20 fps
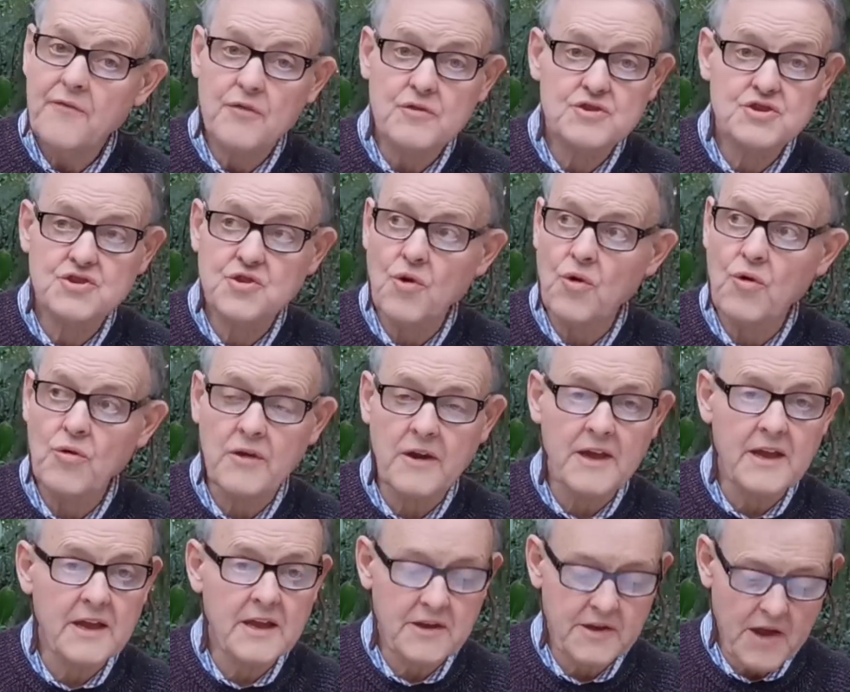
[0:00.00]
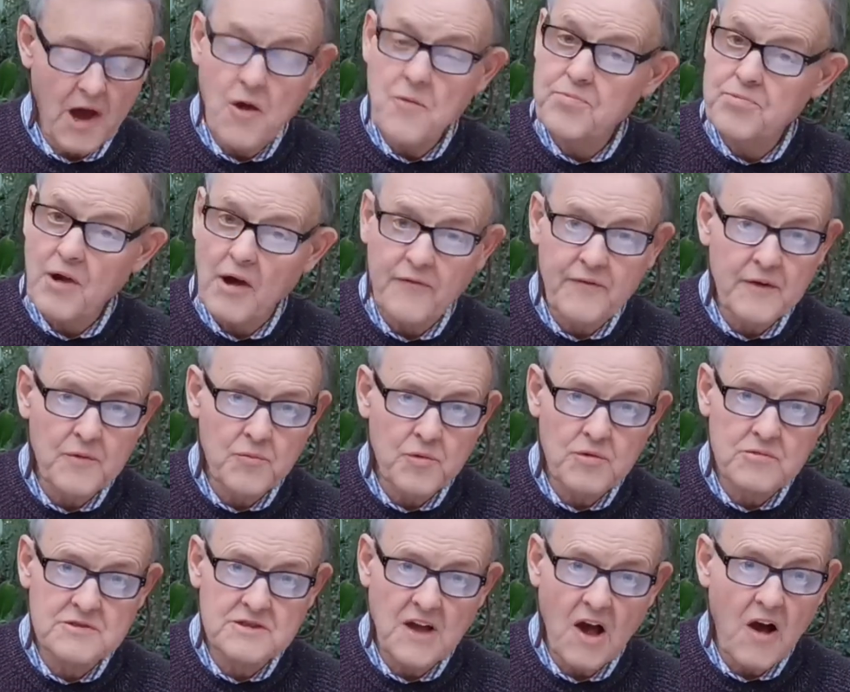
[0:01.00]
for surely no
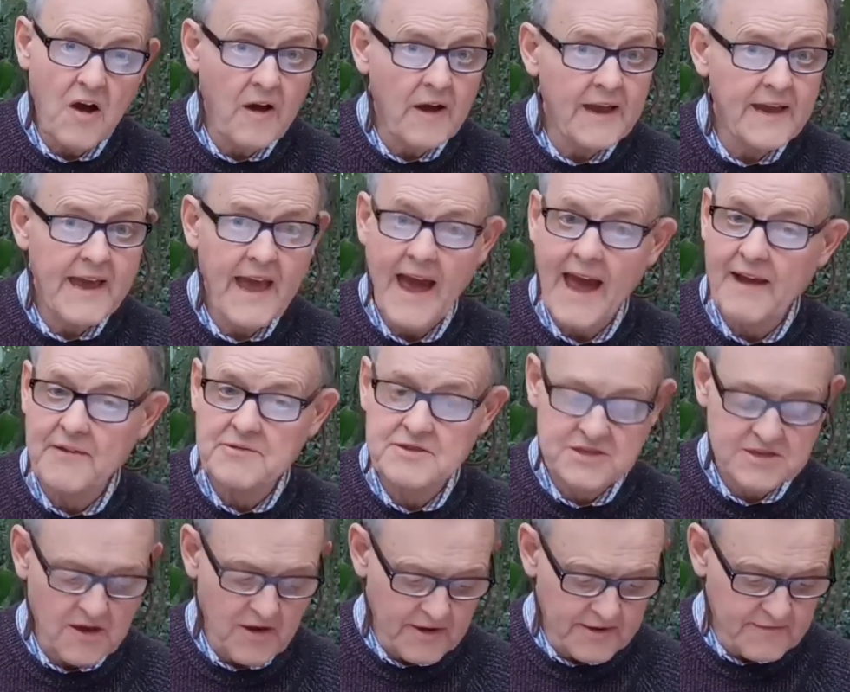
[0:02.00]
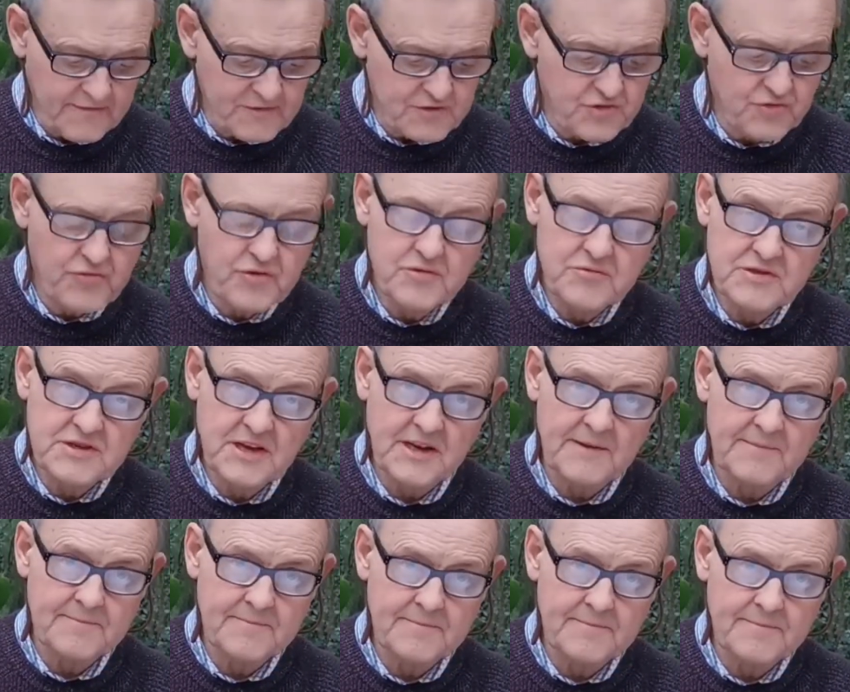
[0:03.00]
prophet will die outside of
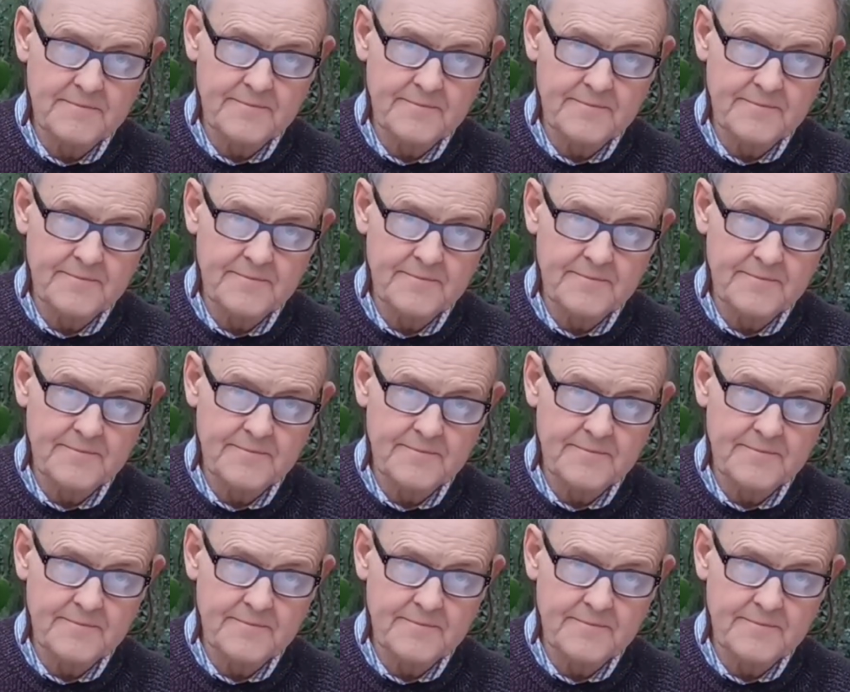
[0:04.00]
Jerusalem.